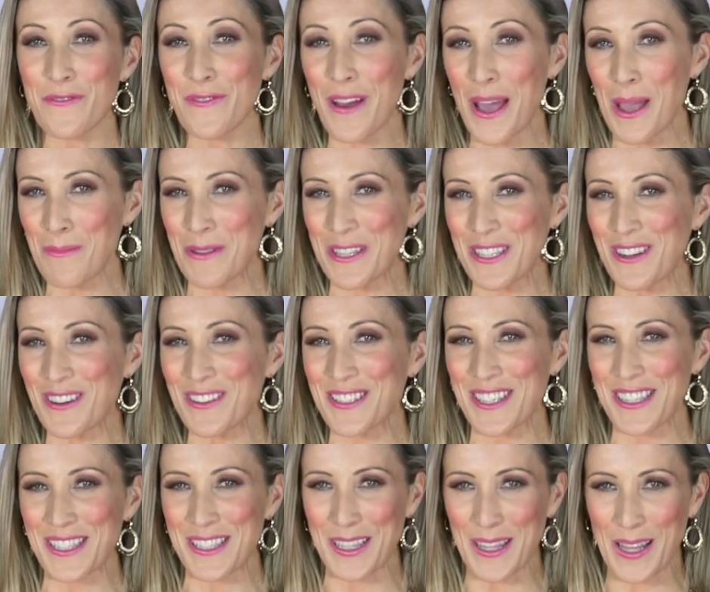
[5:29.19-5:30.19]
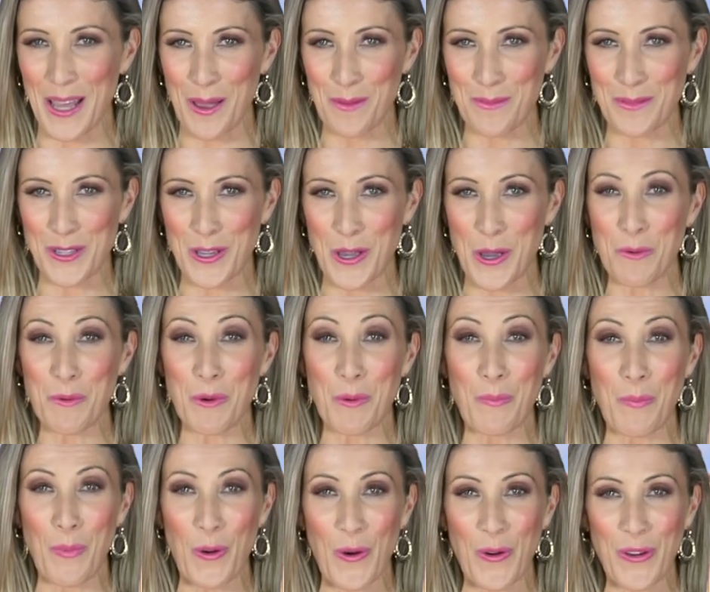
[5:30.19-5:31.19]
famous Aussie celebs who were
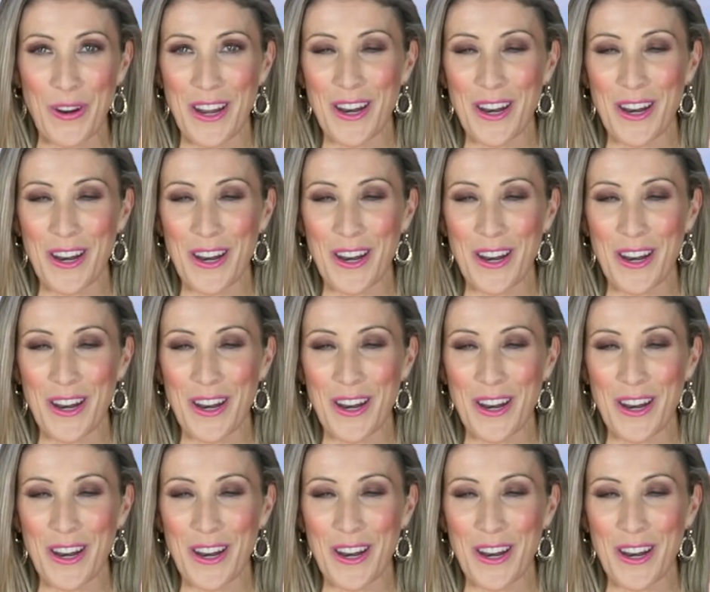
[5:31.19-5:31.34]
born